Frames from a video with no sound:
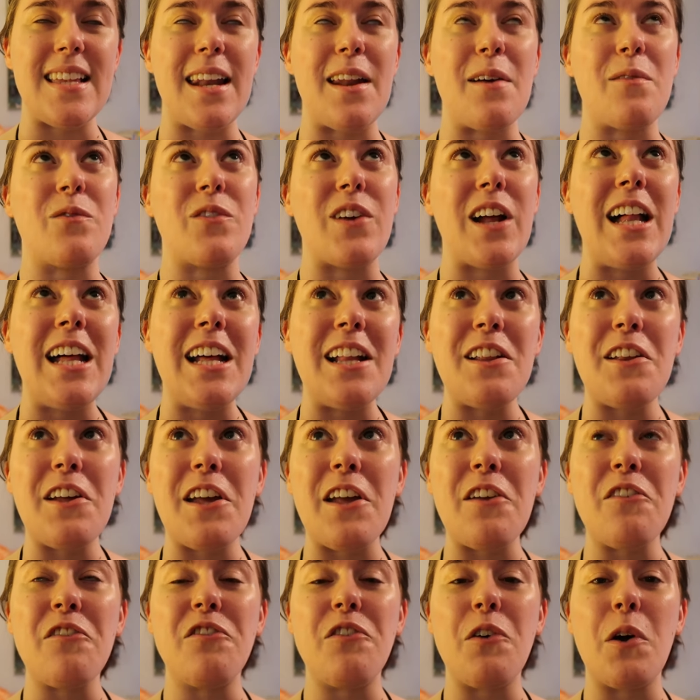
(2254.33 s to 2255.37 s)
that I'm really
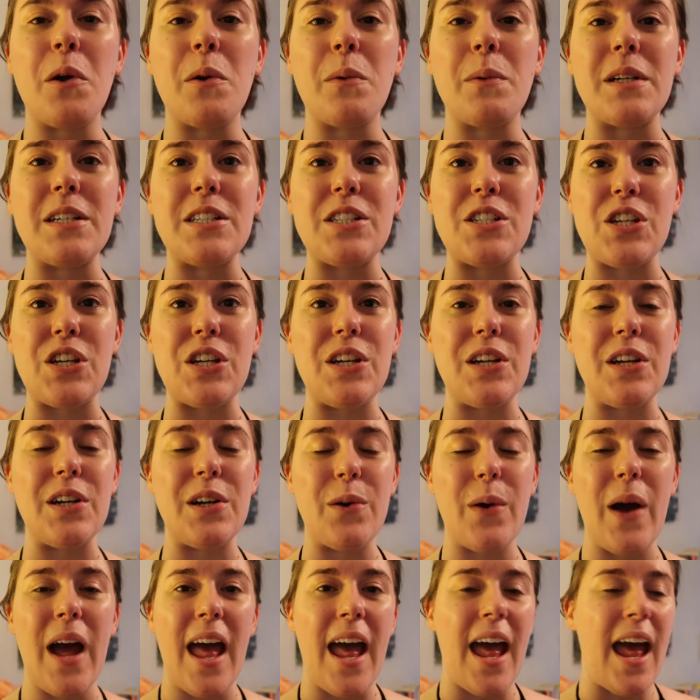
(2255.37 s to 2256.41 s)
looking forward
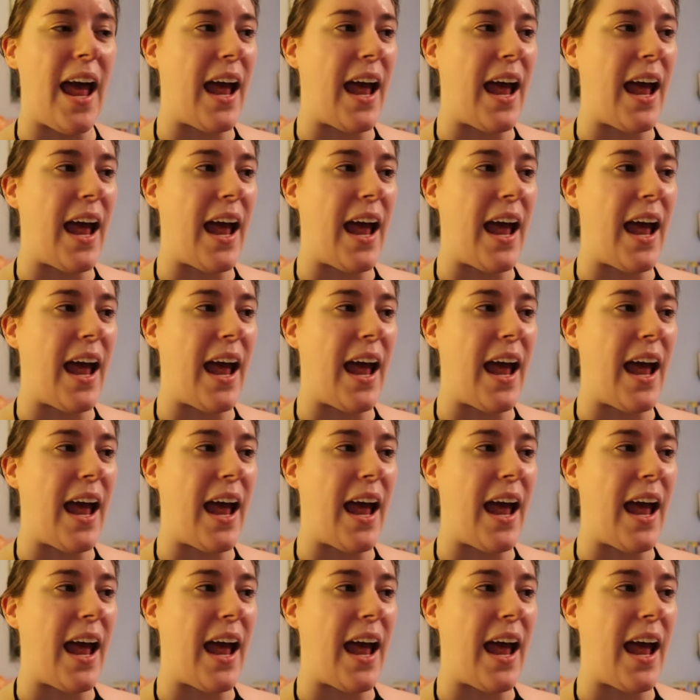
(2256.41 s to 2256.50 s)
to,